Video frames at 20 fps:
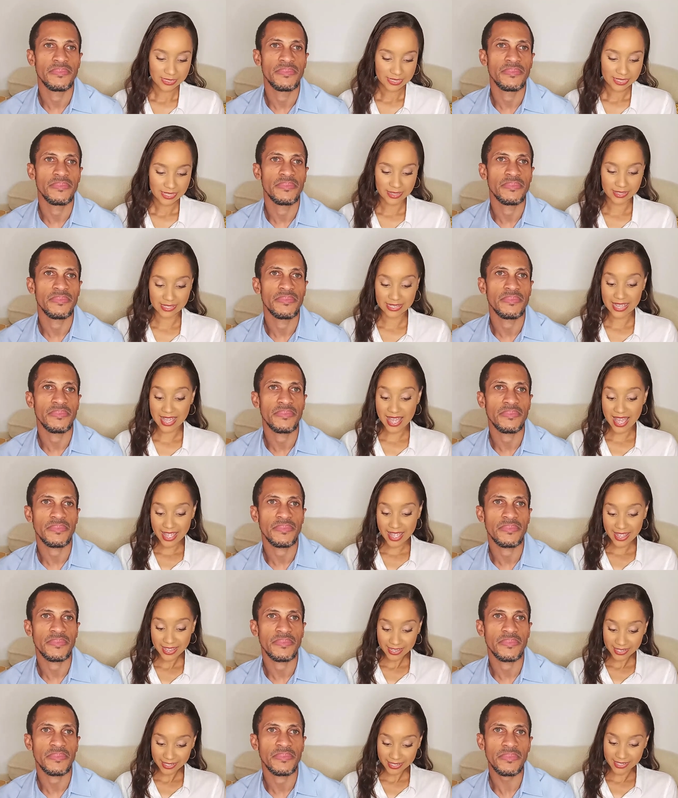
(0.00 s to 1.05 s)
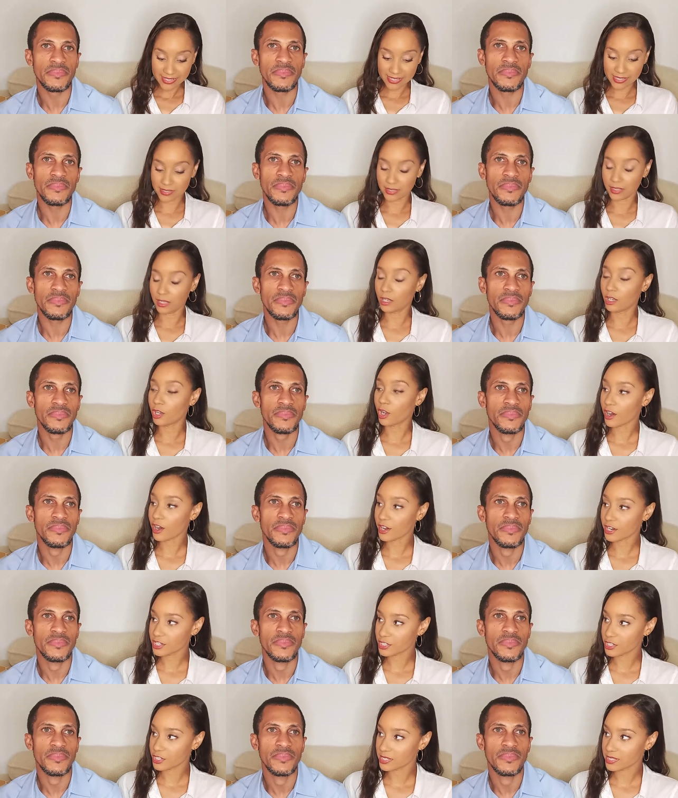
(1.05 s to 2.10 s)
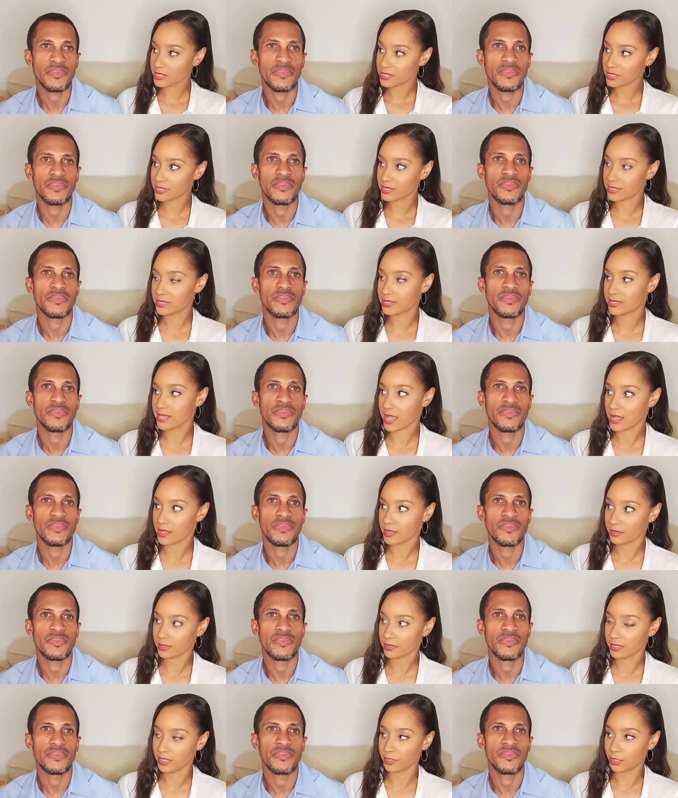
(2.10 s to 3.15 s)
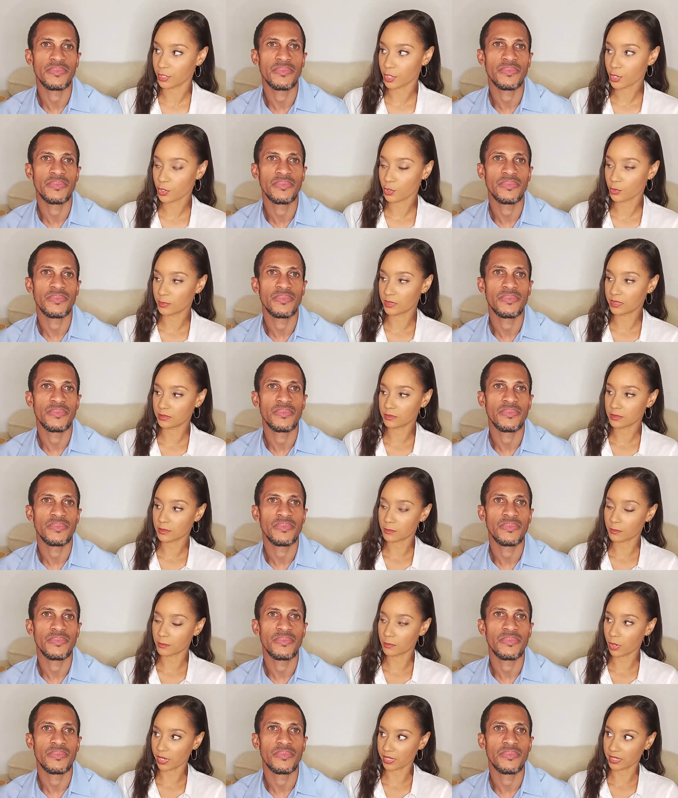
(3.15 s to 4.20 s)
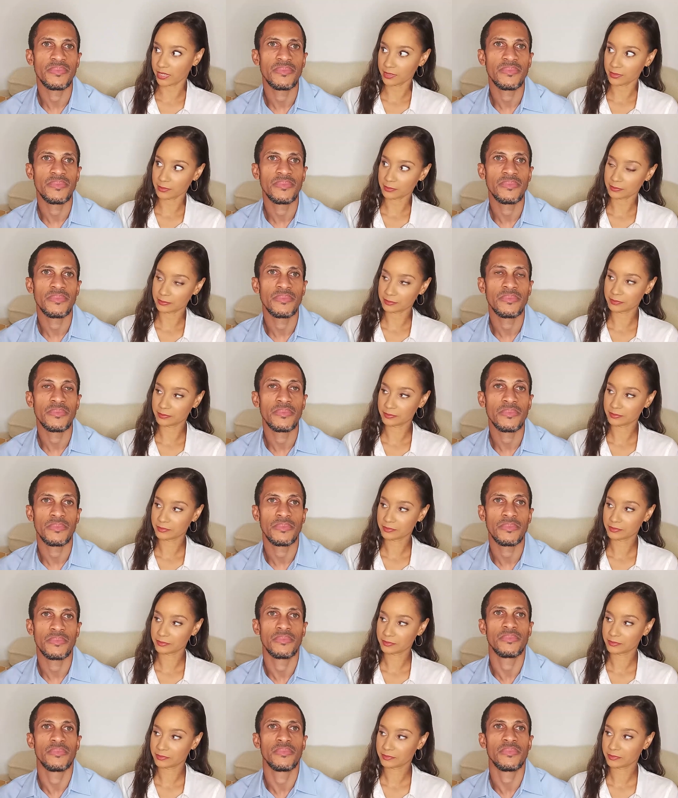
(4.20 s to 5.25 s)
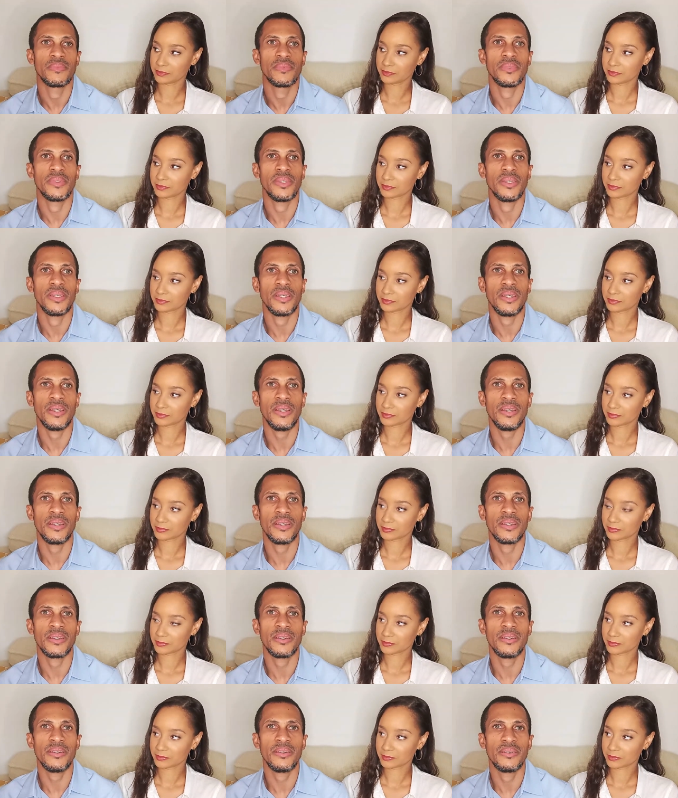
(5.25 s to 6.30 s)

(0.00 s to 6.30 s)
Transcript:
Speaker 1: The egg is the largest cell in the human body.
Speaker 2: The egg?